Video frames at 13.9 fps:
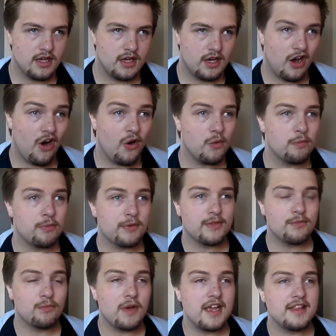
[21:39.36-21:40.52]
Oh, but
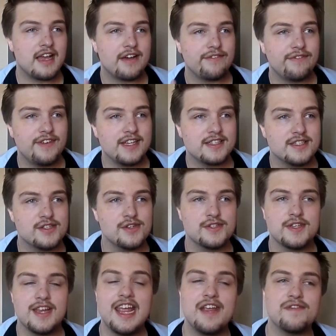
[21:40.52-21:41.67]
wait, that Fitz
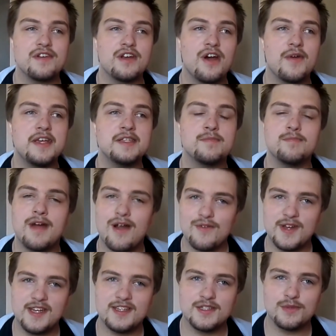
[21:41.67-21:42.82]
doesn't even know he's
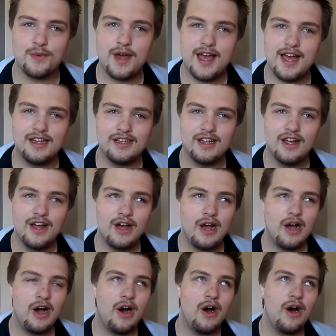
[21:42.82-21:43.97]
married as well.
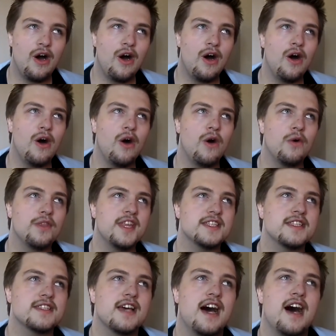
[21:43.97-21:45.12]
Oh,
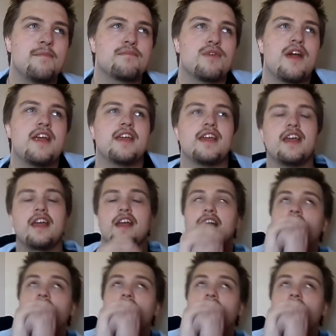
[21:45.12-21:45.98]
this is heartbreaking.